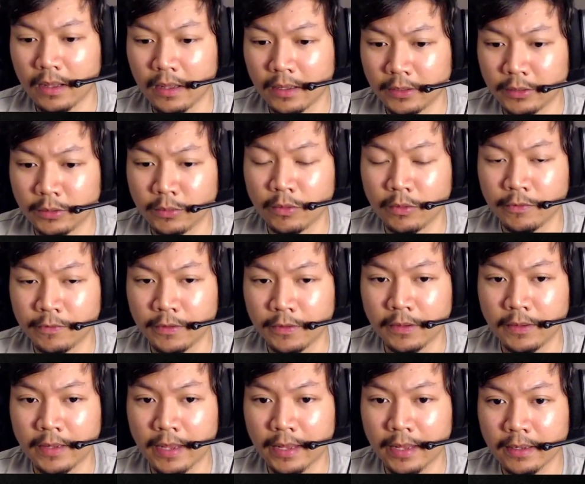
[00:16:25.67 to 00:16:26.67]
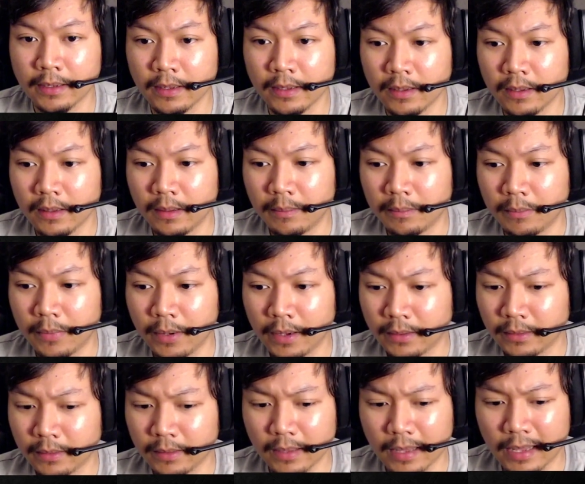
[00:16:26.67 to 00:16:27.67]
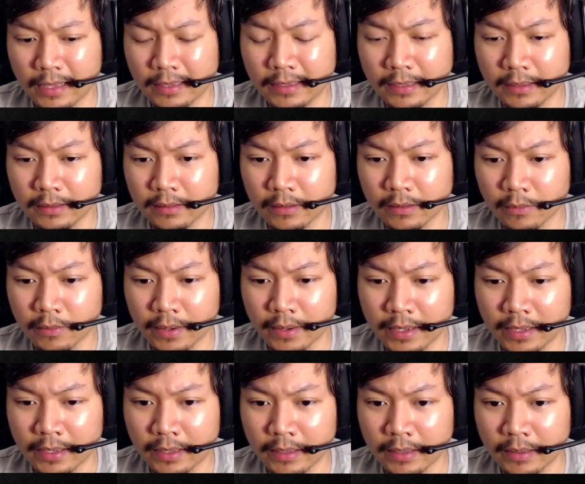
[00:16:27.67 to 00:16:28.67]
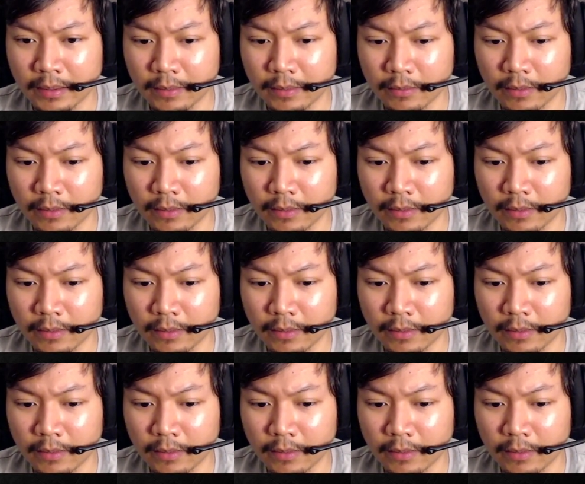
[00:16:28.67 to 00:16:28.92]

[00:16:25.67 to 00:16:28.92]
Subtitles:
you will feel that. But I think the way